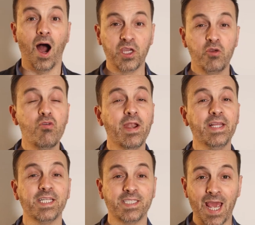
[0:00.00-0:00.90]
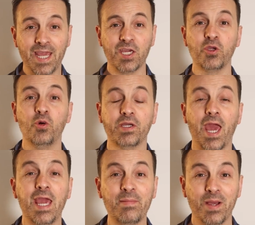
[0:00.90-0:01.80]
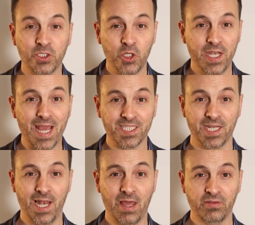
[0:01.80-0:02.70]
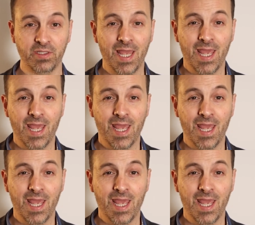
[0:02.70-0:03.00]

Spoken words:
Are you ready to take your game to the next level?